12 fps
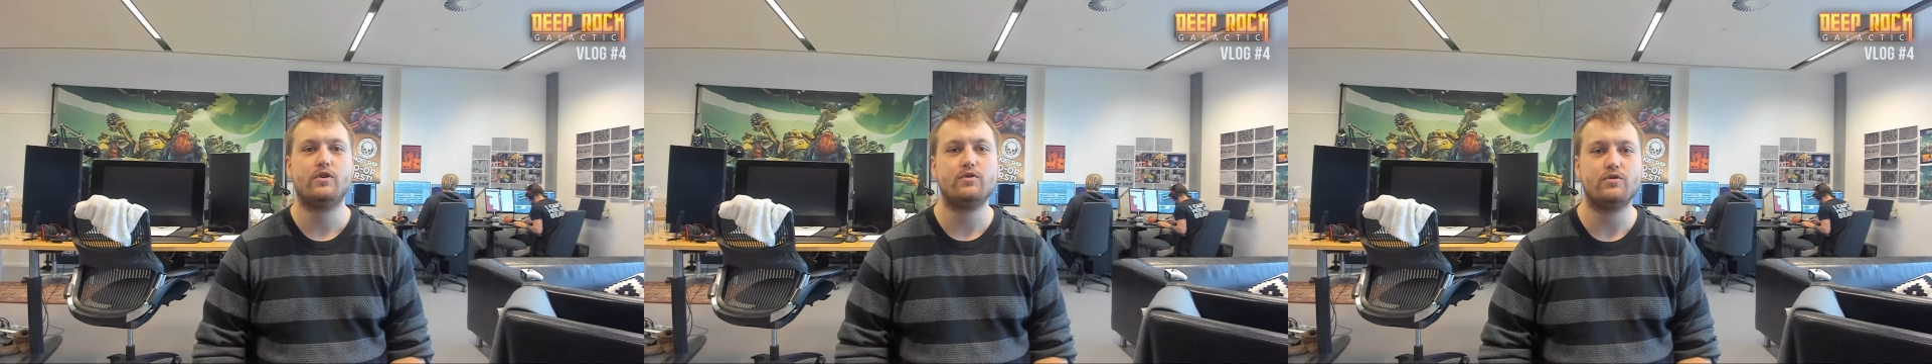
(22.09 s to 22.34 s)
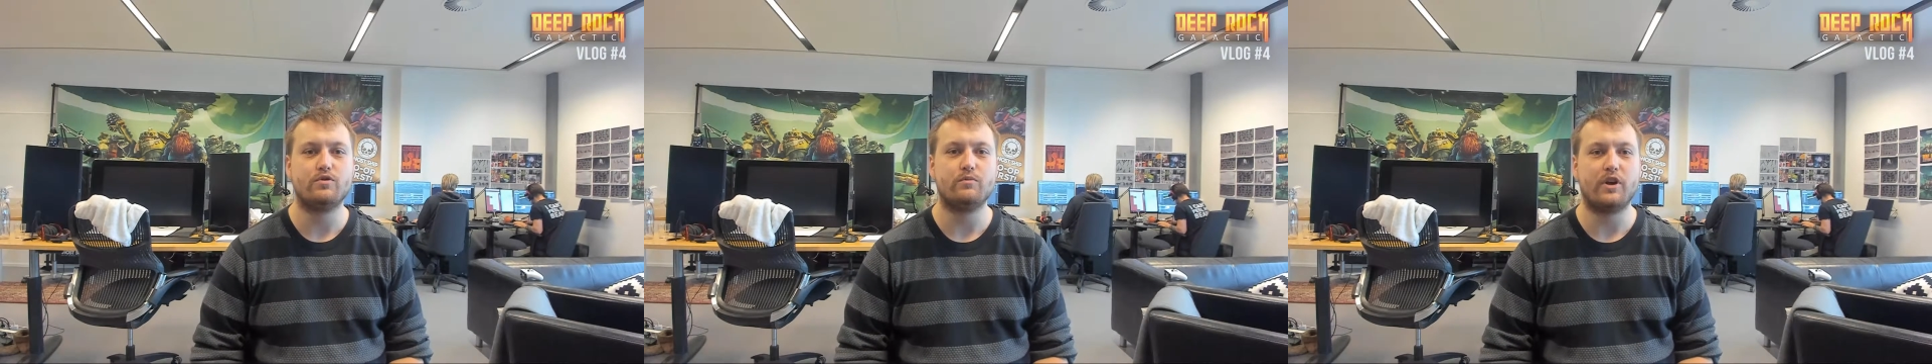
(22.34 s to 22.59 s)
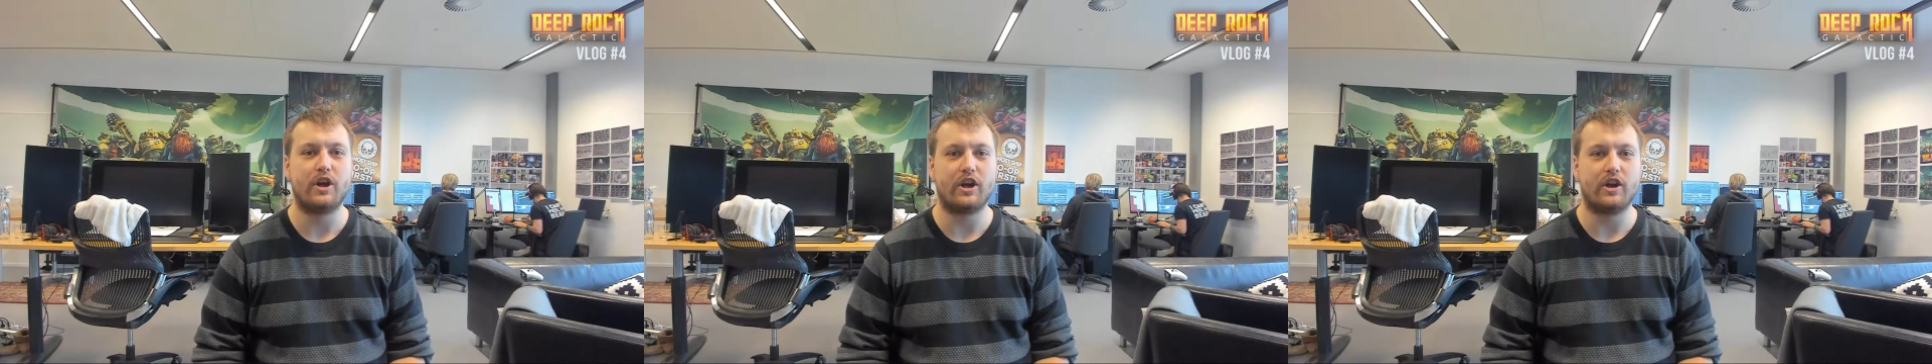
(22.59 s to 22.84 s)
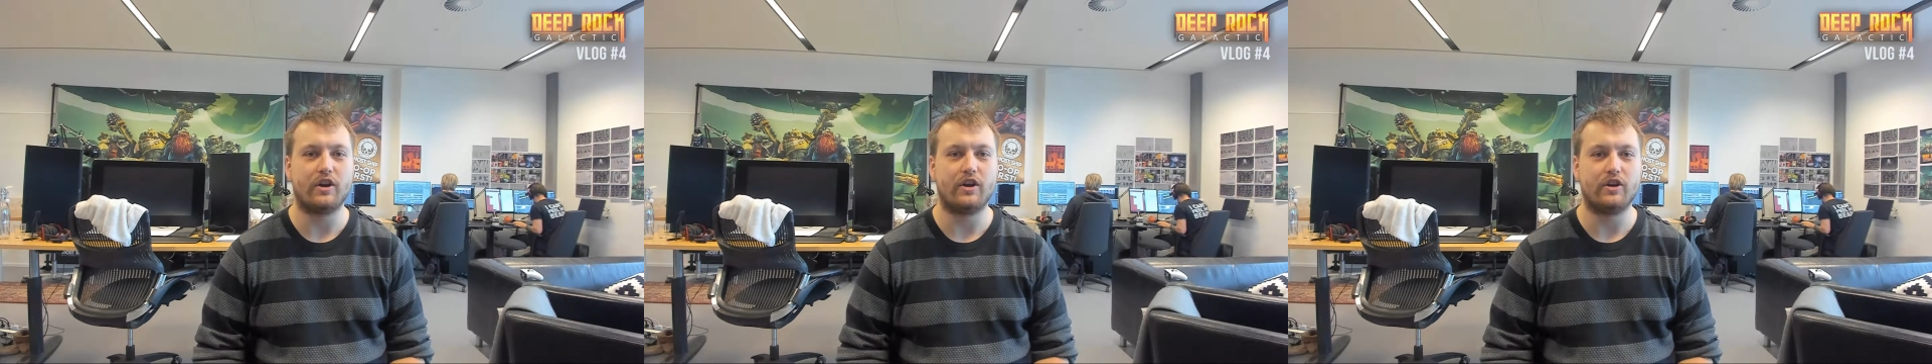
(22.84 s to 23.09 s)
to make
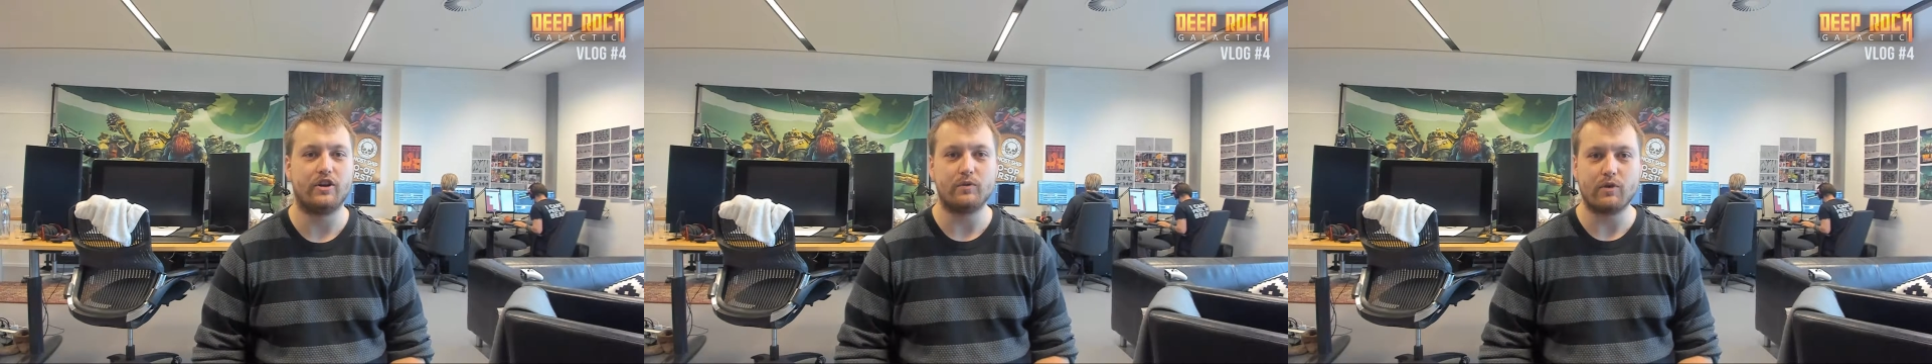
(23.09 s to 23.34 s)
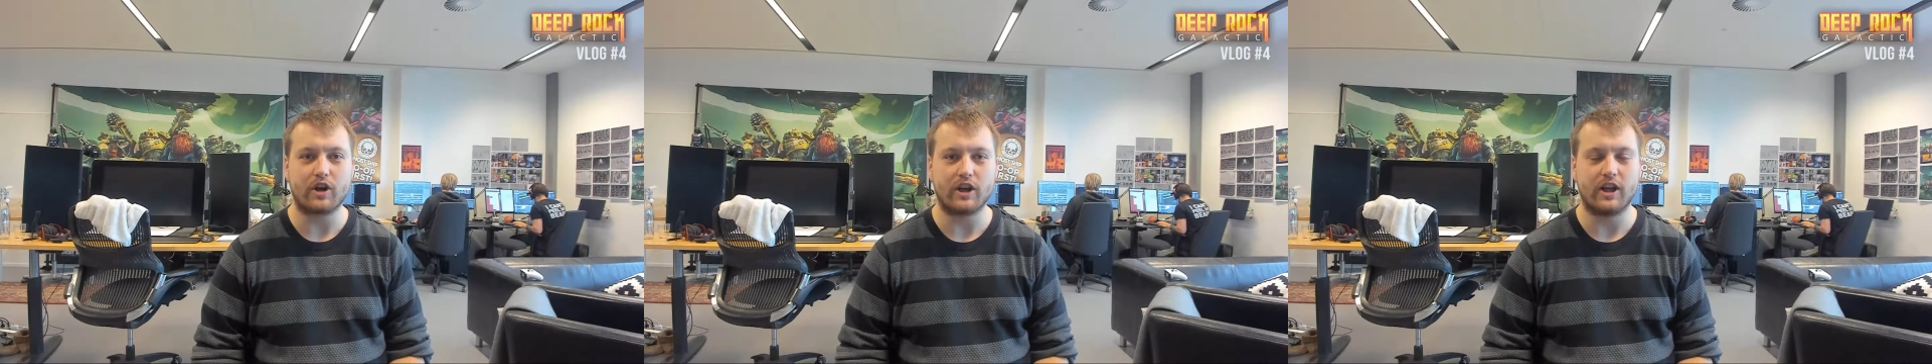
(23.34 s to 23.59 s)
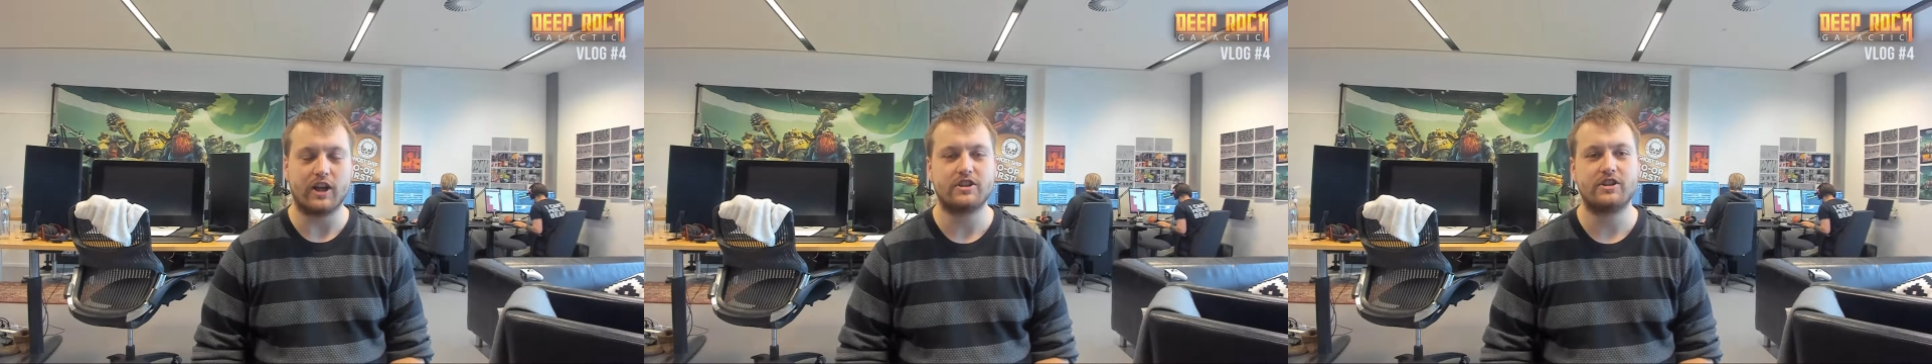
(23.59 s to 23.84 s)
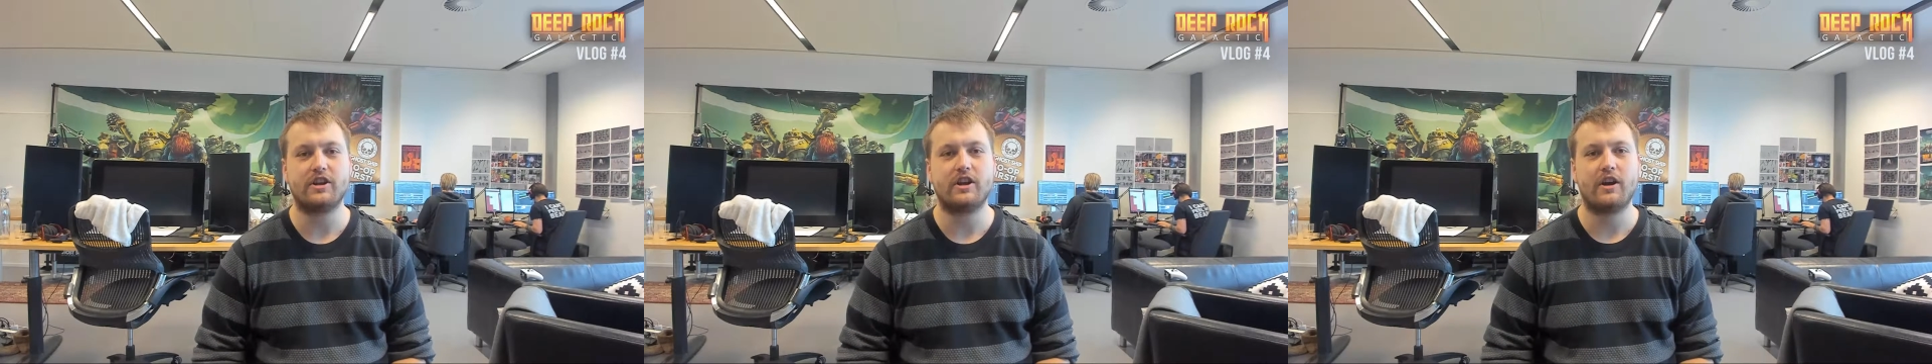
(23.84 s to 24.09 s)
Deep Rock Galactic,